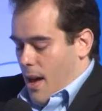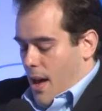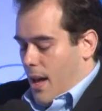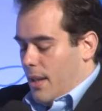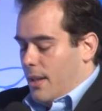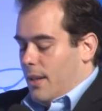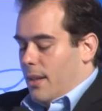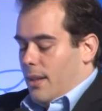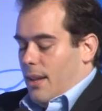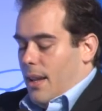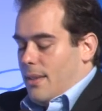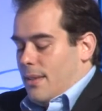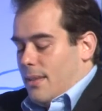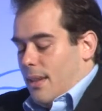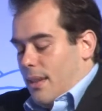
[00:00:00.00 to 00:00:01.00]
And
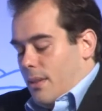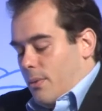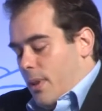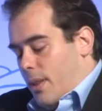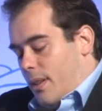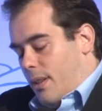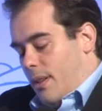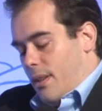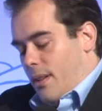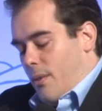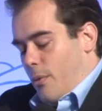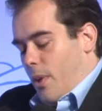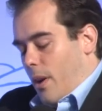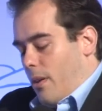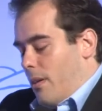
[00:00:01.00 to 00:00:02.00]
let's start with
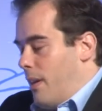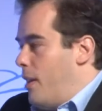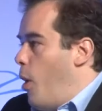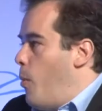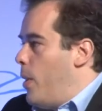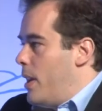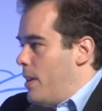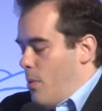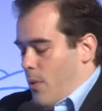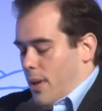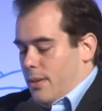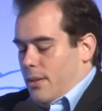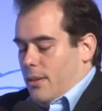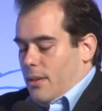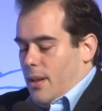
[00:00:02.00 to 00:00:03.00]
an opening
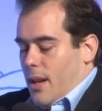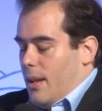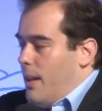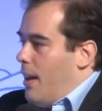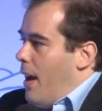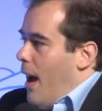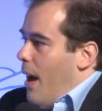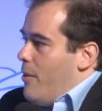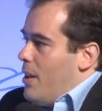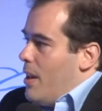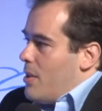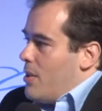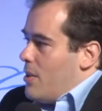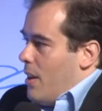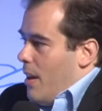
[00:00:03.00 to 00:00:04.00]
question. And
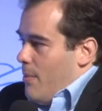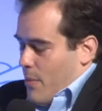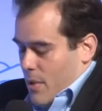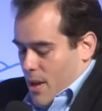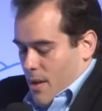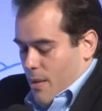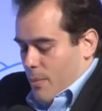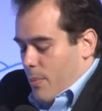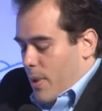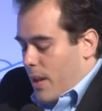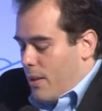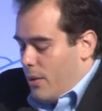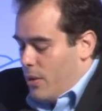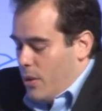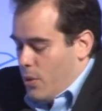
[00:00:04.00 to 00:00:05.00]
Avinash, I'm going to
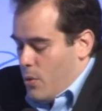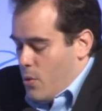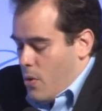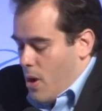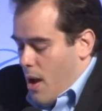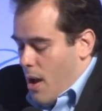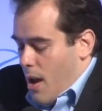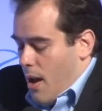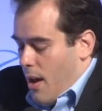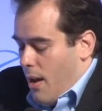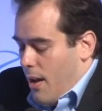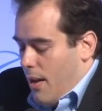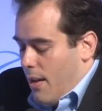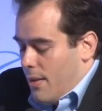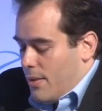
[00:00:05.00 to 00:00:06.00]
pick on you.
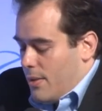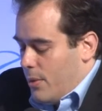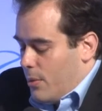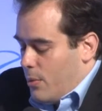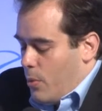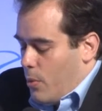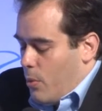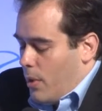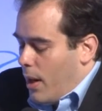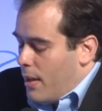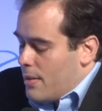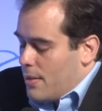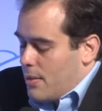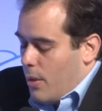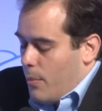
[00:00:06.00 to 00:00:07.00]
So what
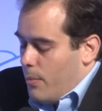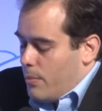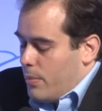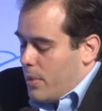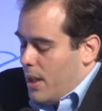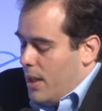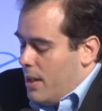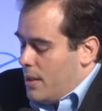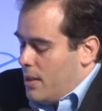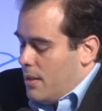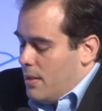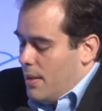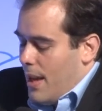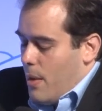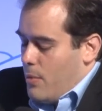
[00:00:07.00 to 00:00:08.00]
are some
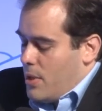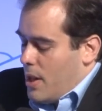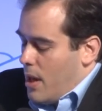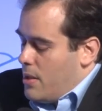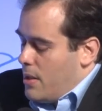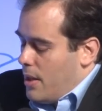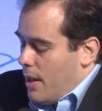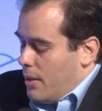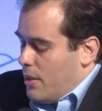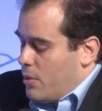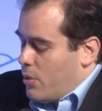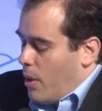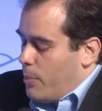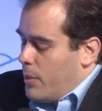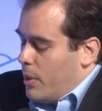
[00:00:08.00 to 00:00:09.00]
key game-changing and
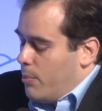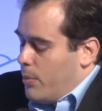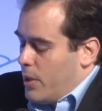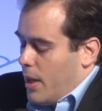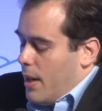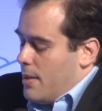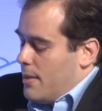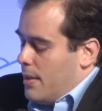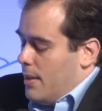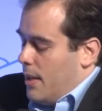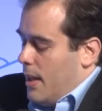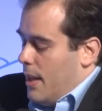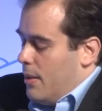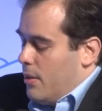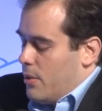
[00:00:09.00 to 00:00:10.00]
disruptive trends in
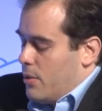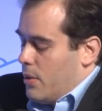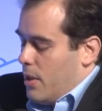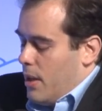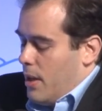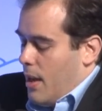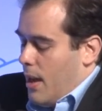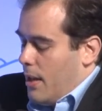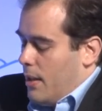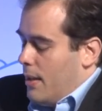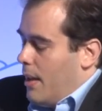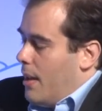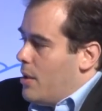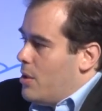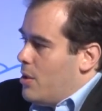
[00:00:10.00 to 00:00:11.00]
the industry? And
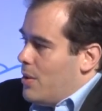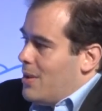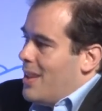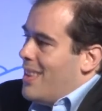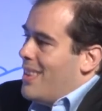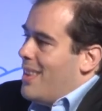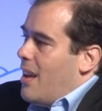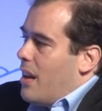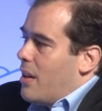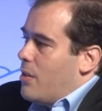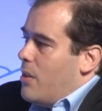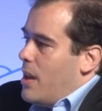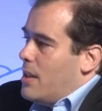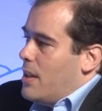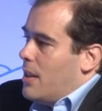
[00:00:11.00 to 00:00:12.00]
do you think they are
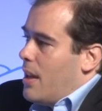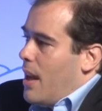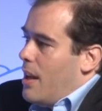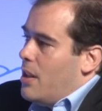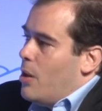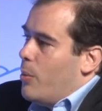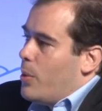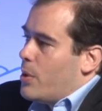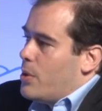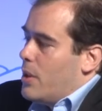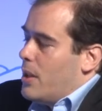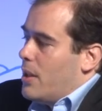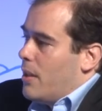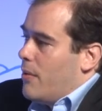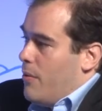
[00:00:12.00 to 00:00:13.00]
creating any
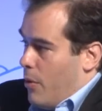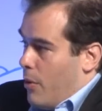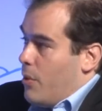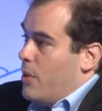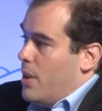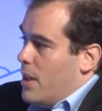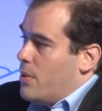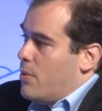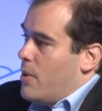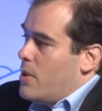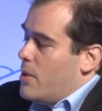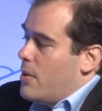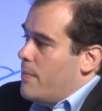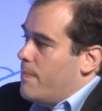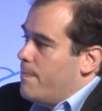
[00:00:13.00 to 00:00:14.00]
opportunity for this
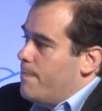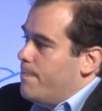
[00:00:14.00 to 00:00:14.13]
region?